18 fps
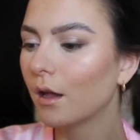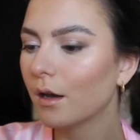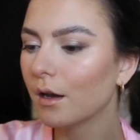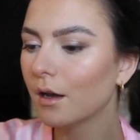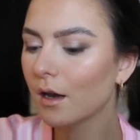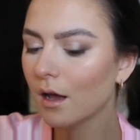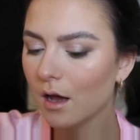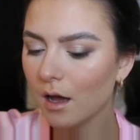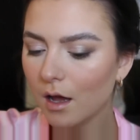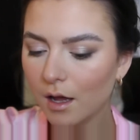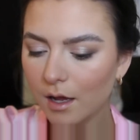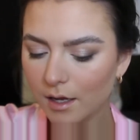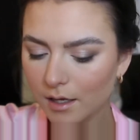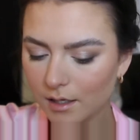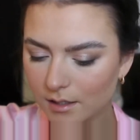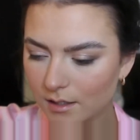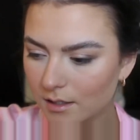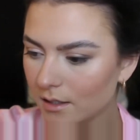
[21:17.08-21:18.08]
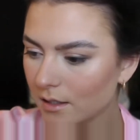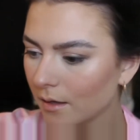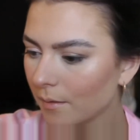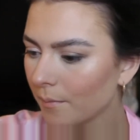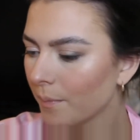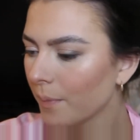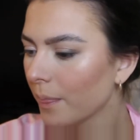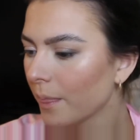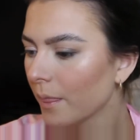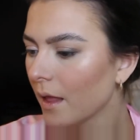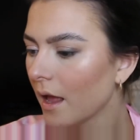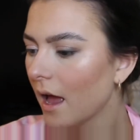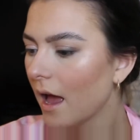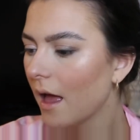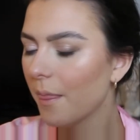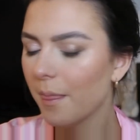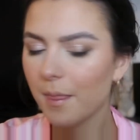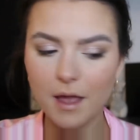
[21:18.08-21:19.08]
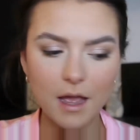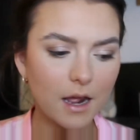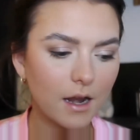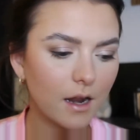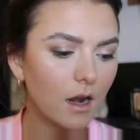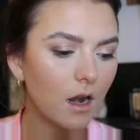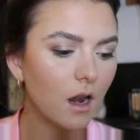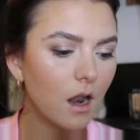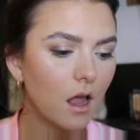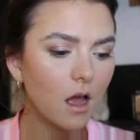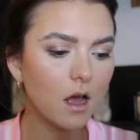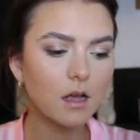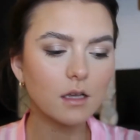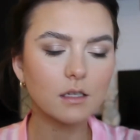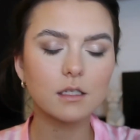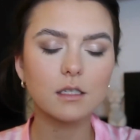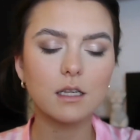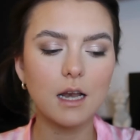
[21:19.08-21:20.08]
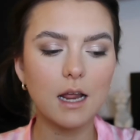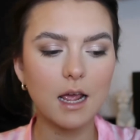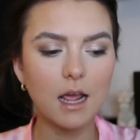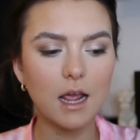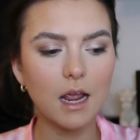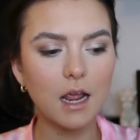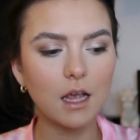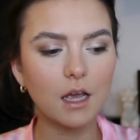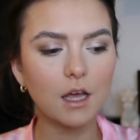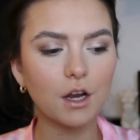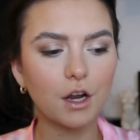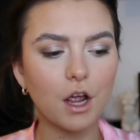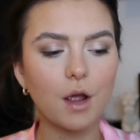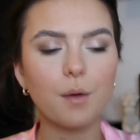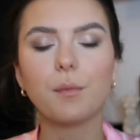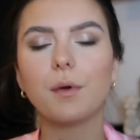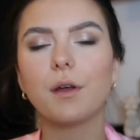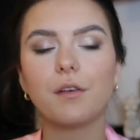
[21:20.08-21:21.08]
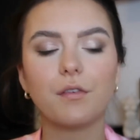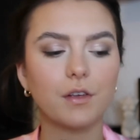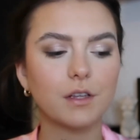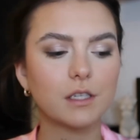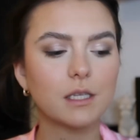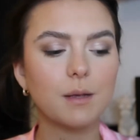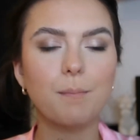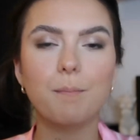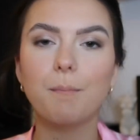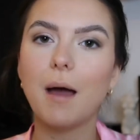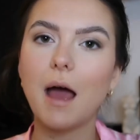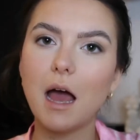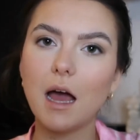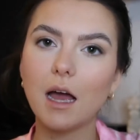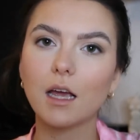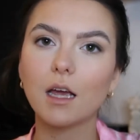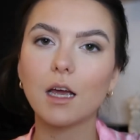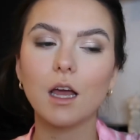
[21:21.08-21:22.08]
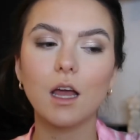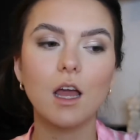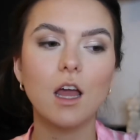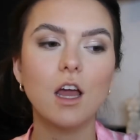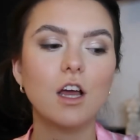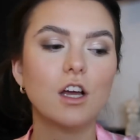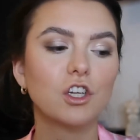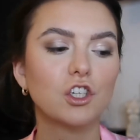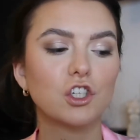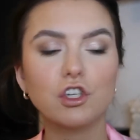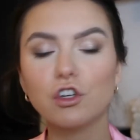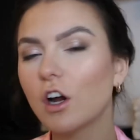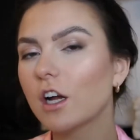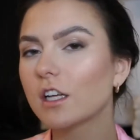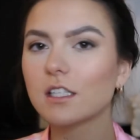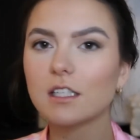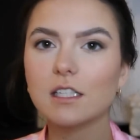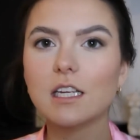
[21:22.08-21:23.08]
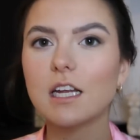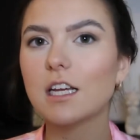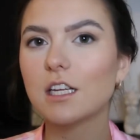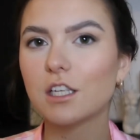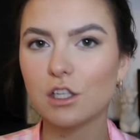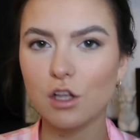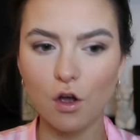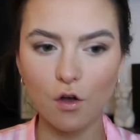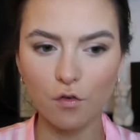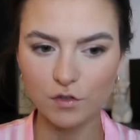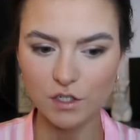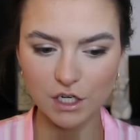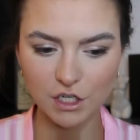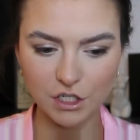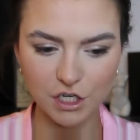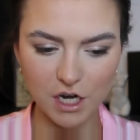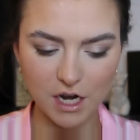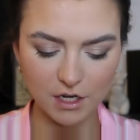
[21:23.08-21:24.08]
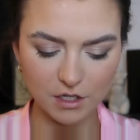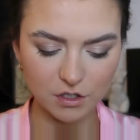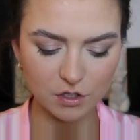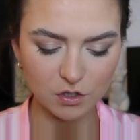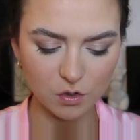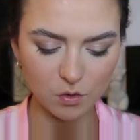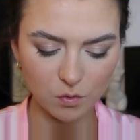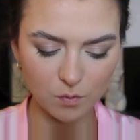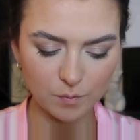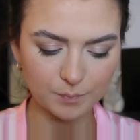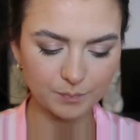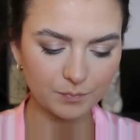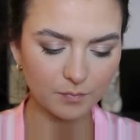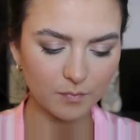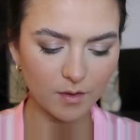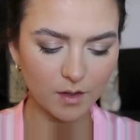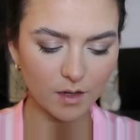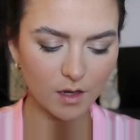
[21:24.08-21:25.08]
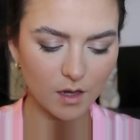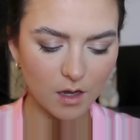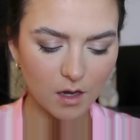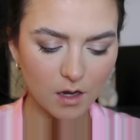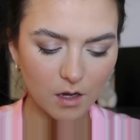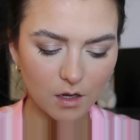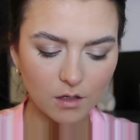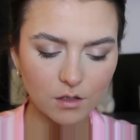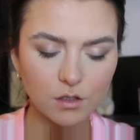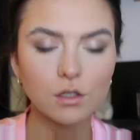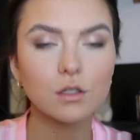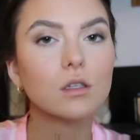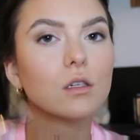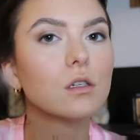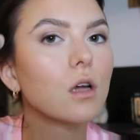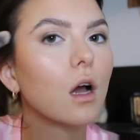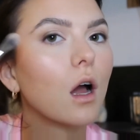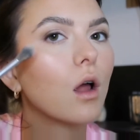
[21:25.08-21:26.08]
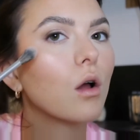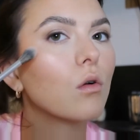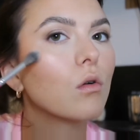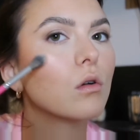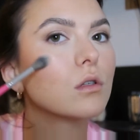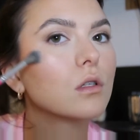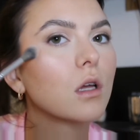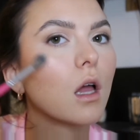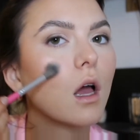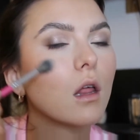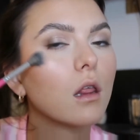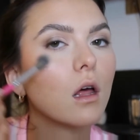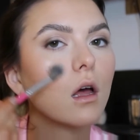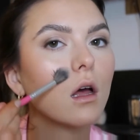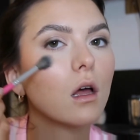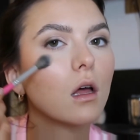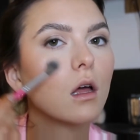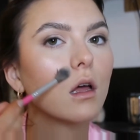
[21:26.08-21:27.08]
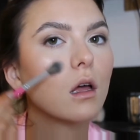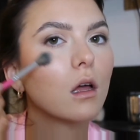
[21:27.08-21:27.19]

Nice. And then lastly, going to go in with some MAC Trusty Soft and Gentle. Just to tie it all together.